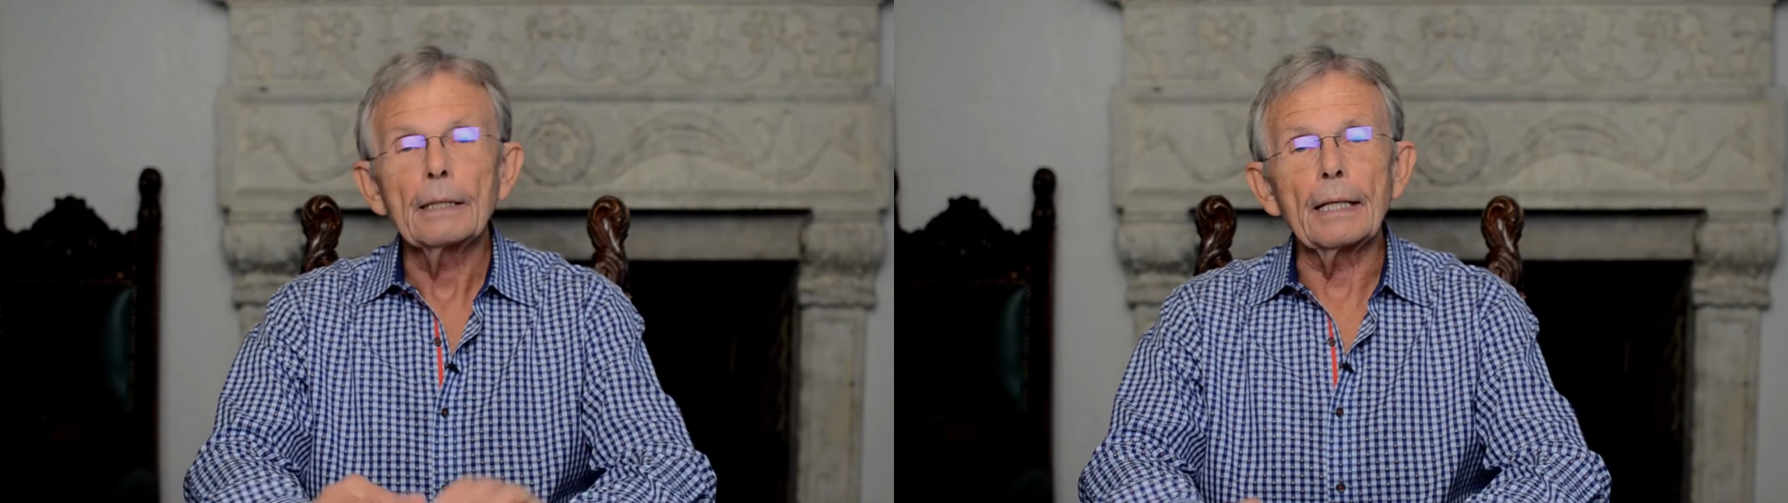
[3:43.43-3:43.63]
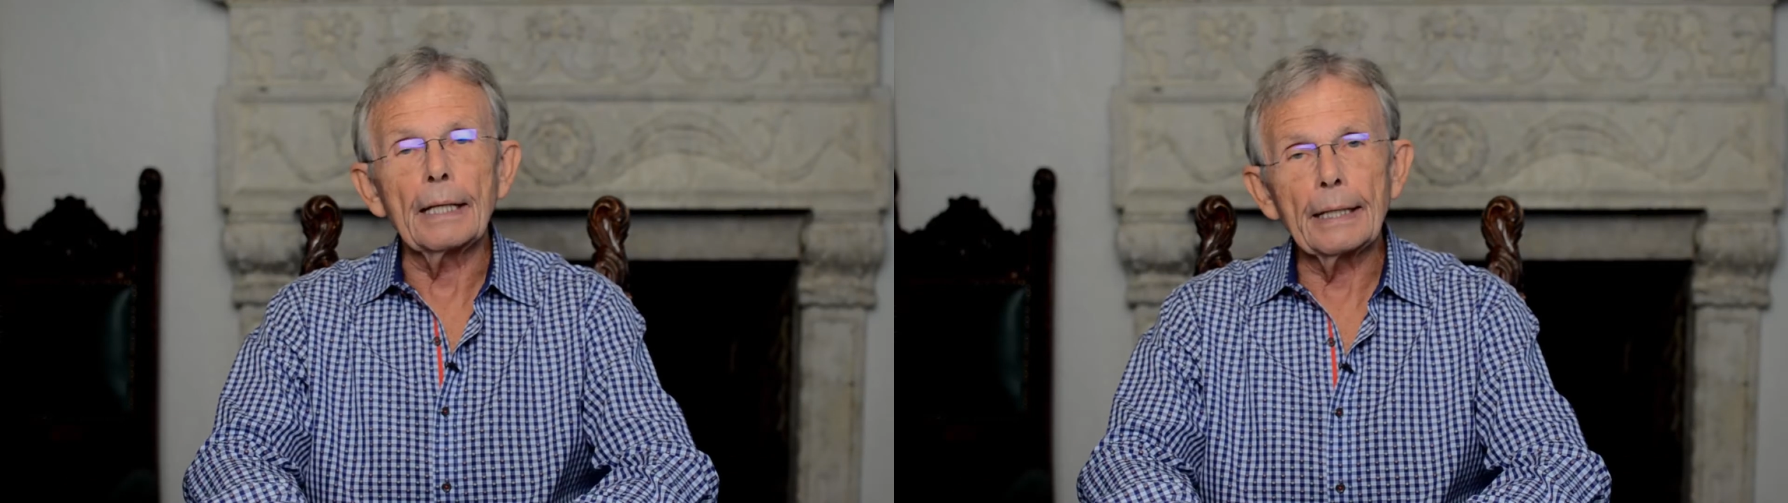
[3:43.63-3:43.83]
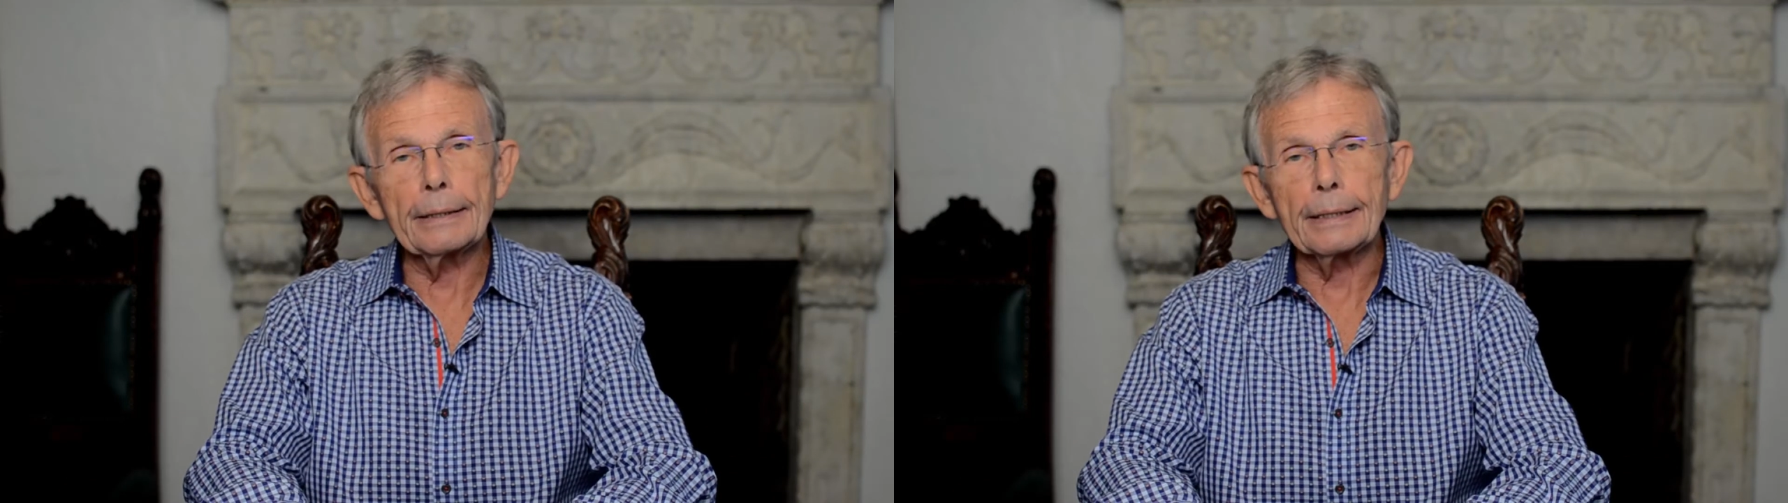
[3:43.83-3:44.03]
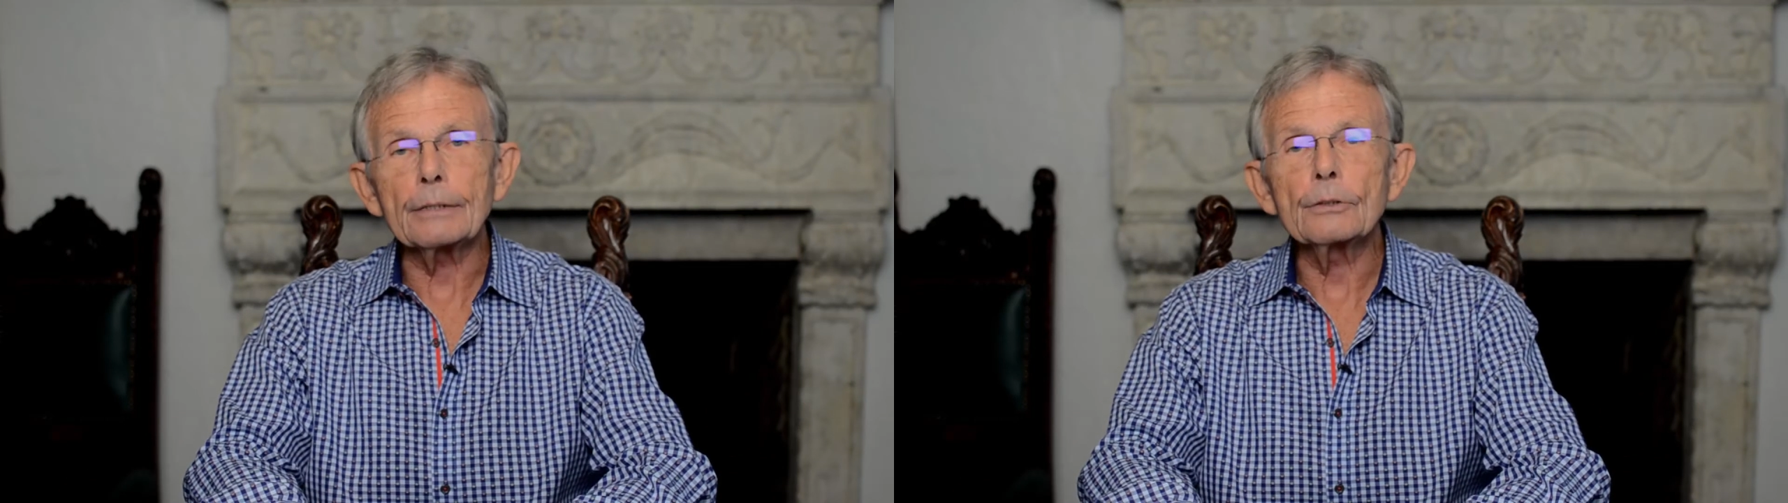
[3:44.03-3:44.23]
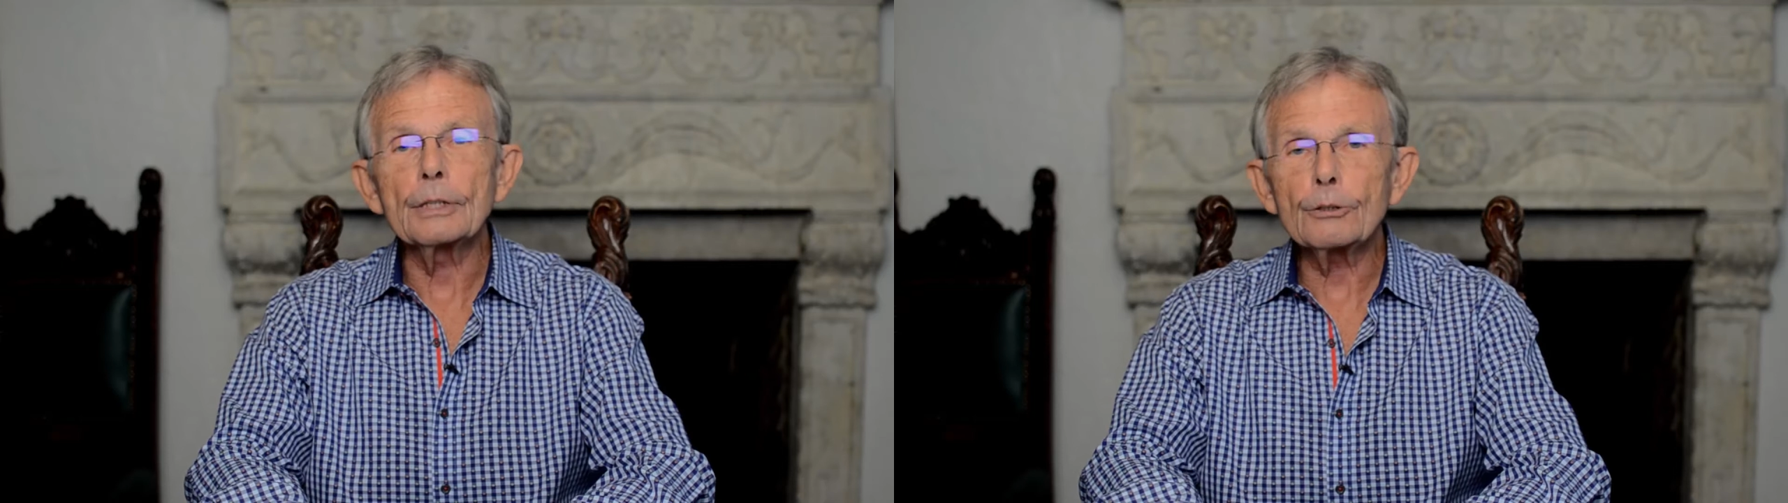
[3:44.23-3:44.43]
and
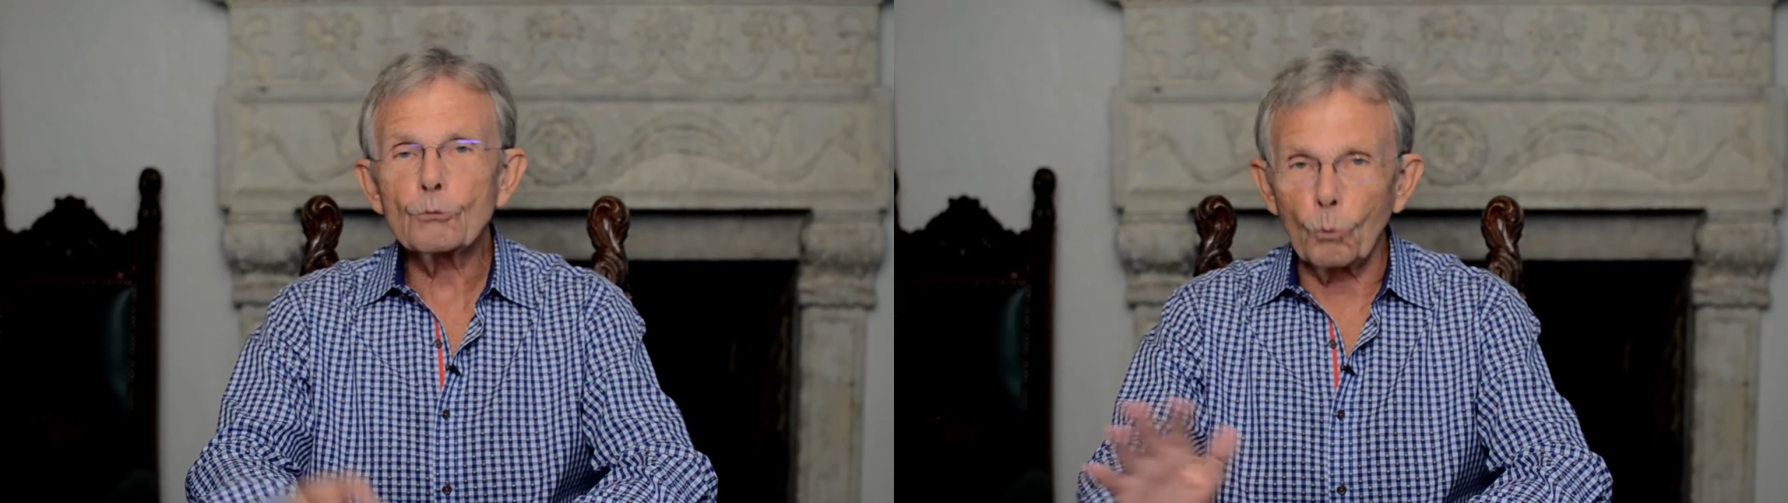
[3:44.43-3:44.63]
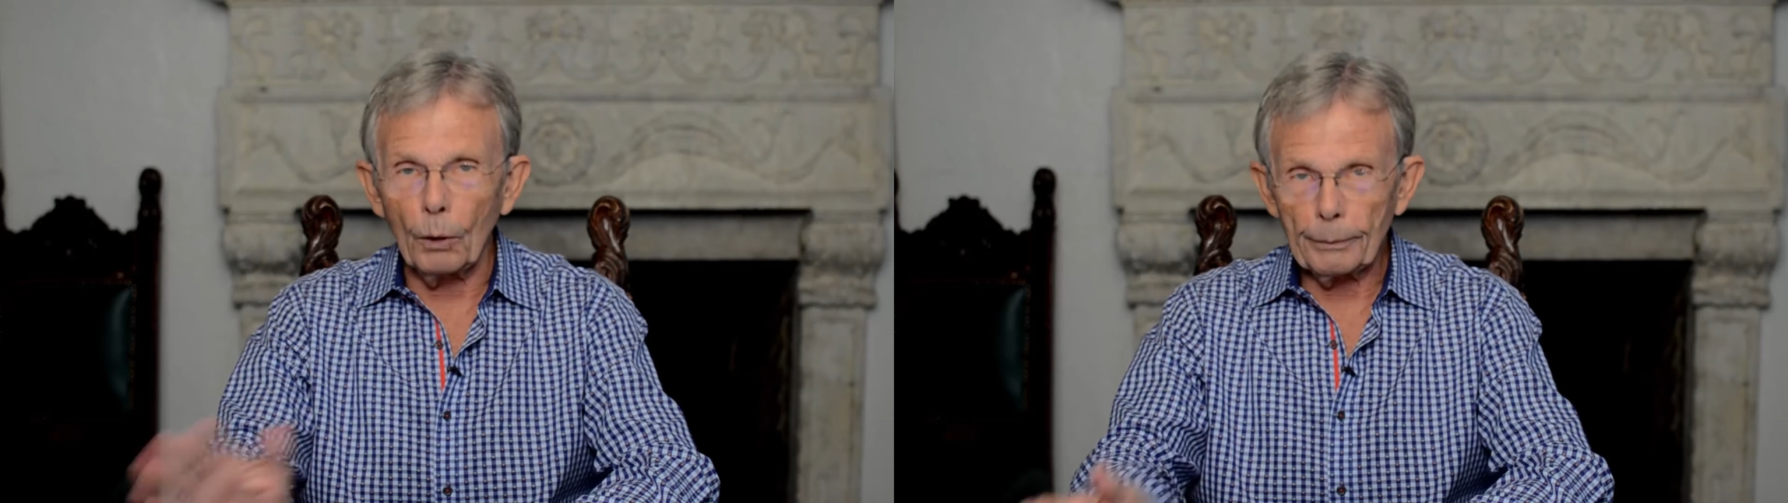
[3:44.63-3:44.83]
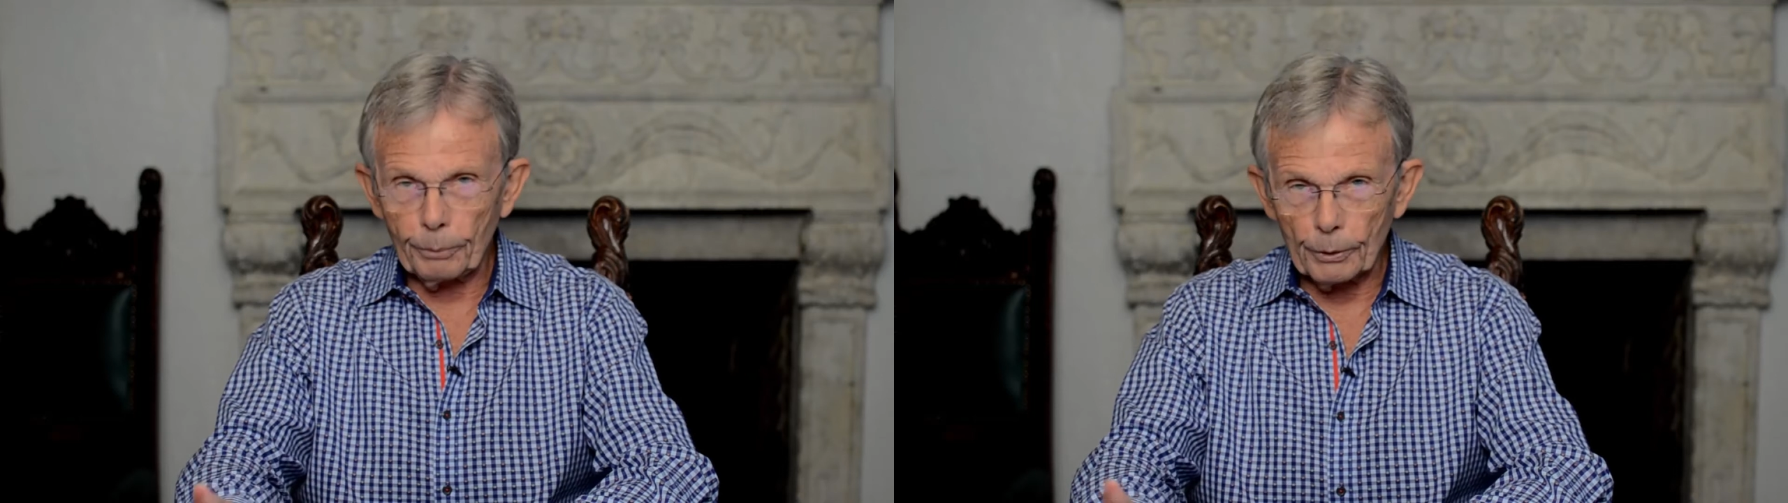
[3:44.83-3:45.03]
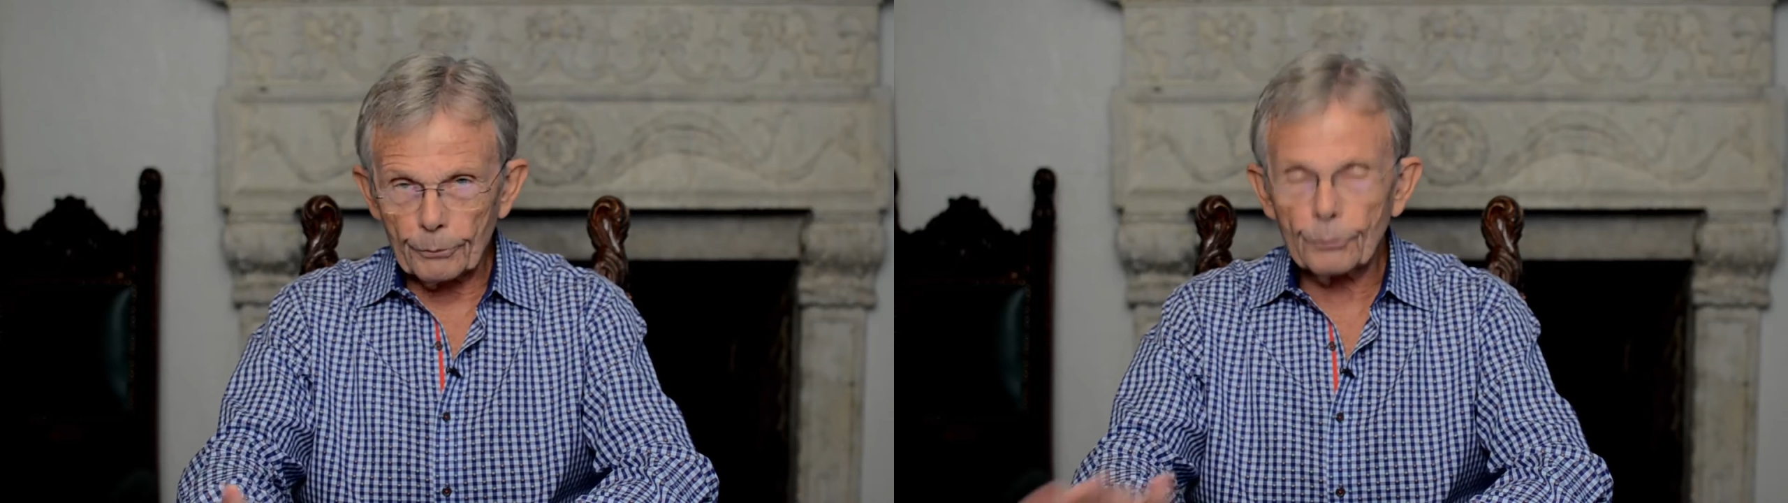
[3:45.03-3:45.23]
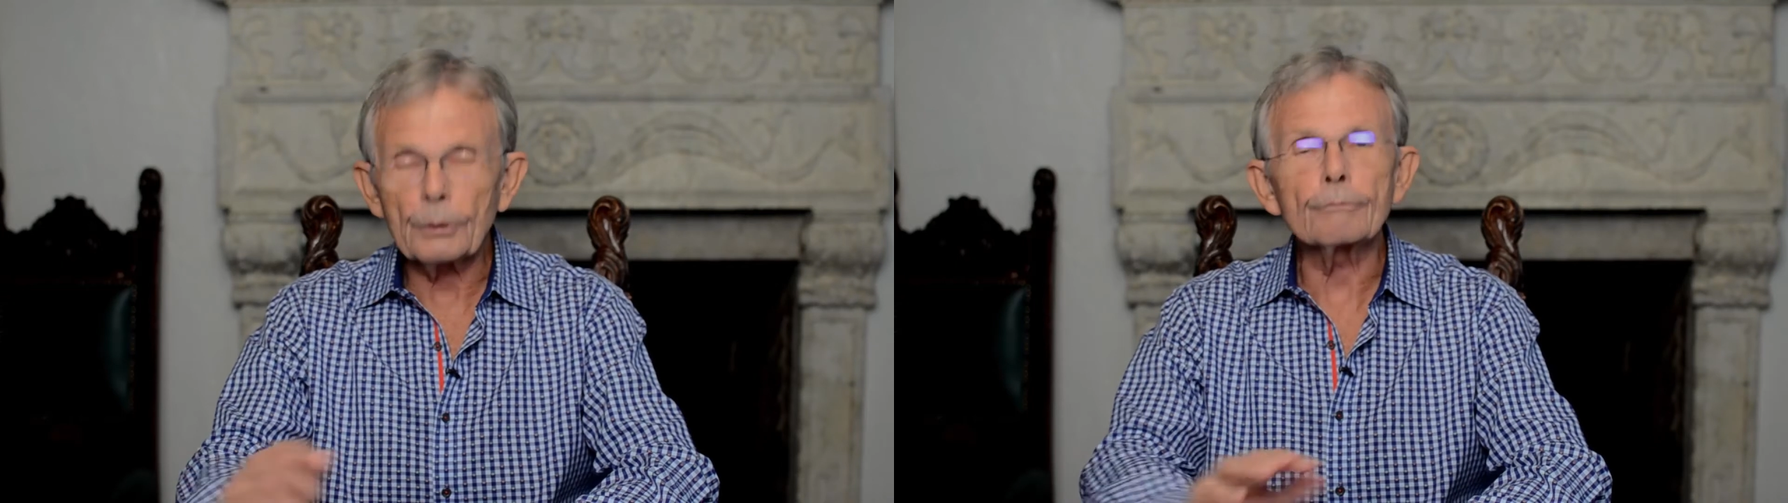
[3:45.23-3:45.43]
at least one
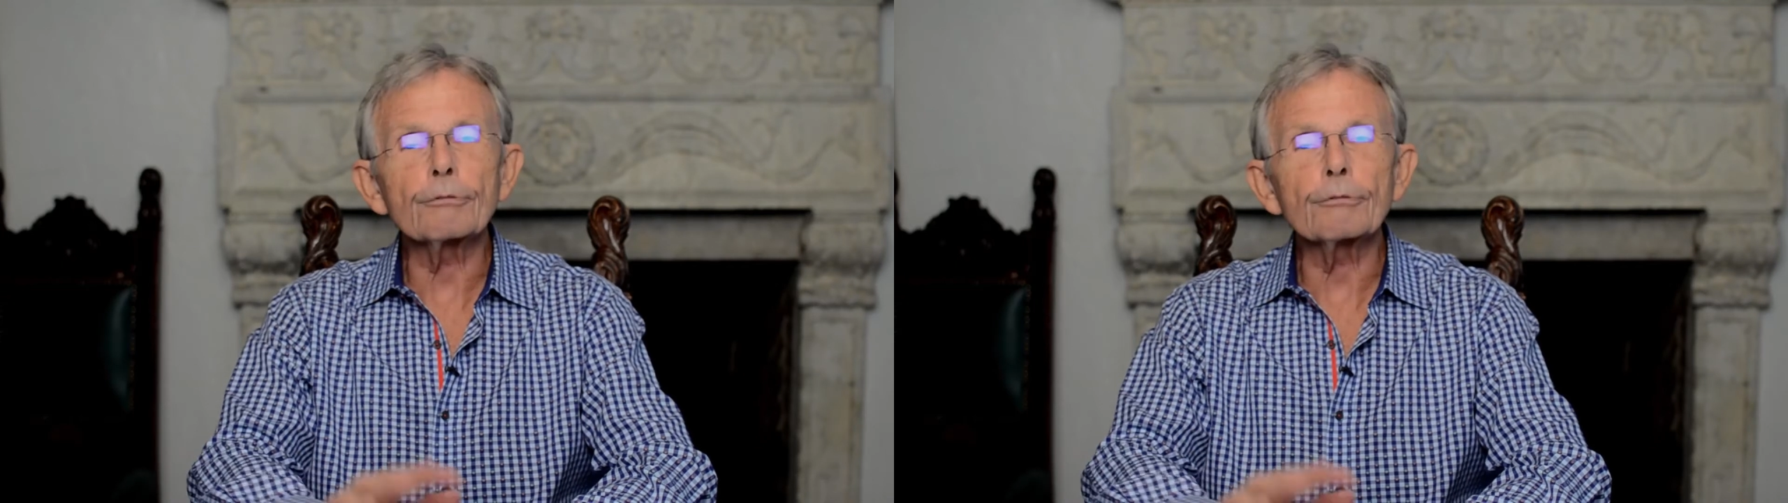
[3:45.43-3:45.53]
person